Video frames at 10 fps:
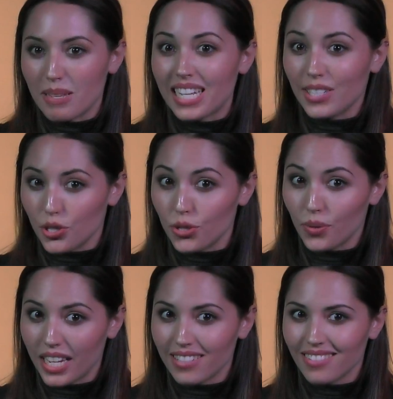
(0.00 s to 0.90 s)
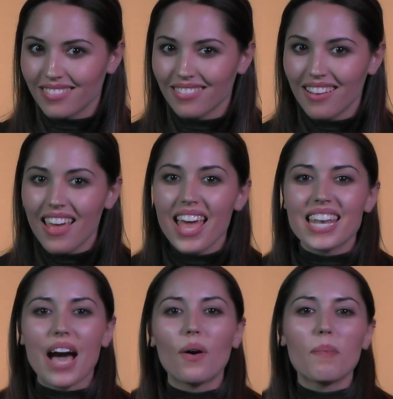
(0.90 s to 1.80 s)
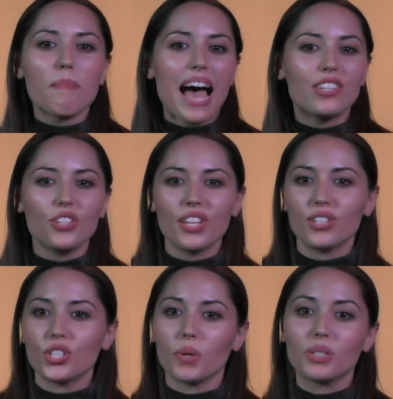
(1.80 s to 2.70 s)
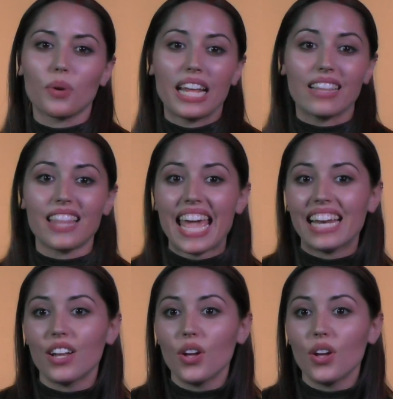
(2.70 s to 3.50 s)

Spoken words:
takes to do this. Now imagine that a show is running late